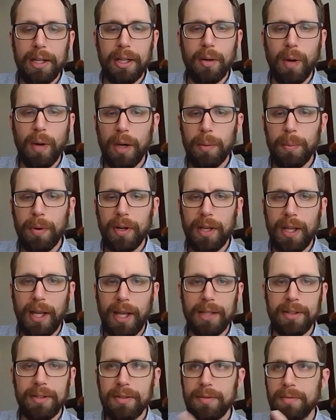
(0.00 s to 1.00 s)
help our
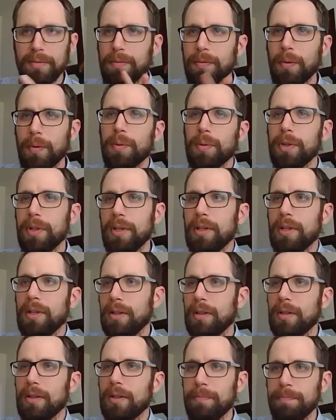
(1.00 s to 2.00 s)
cats
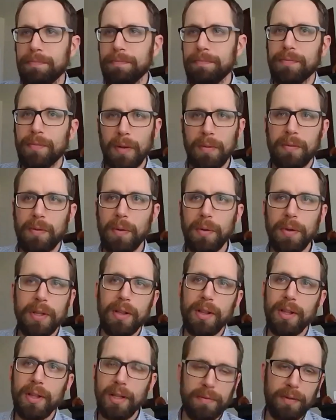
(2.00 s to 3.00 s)
fully
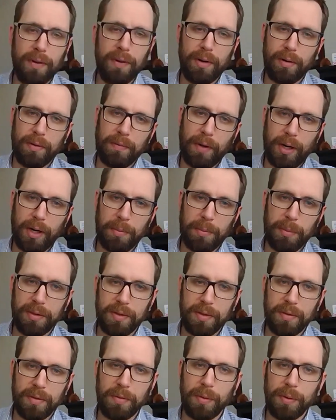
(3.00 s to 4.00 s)
live in our
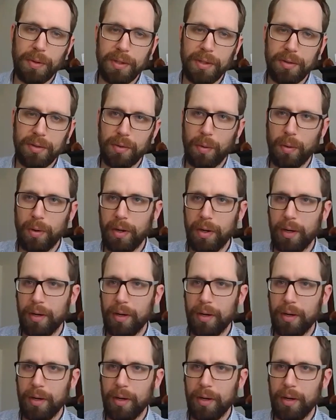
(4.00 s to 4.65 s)
environments and fully enjoy.